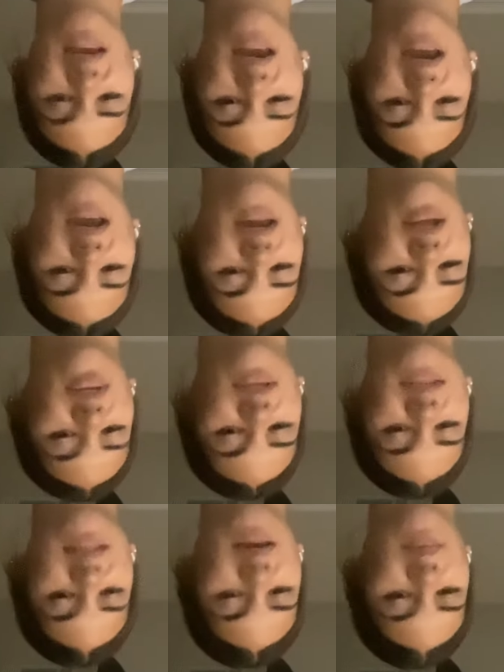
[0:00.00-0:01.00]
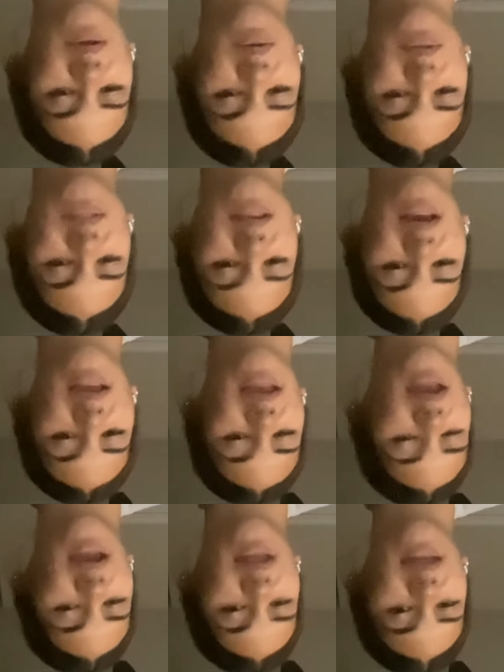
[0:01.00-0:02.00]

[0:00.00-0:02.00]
and how these chemicals can